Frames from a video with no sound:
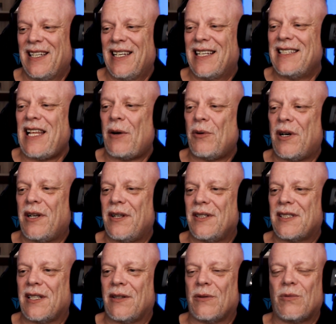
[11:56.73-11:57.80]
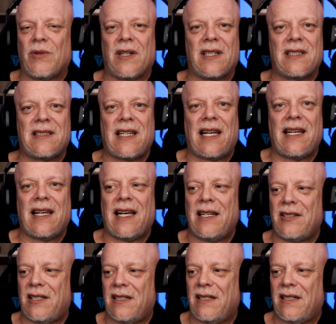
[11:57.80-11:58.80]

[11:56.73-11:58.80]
Isn't that where he is a real estate agent?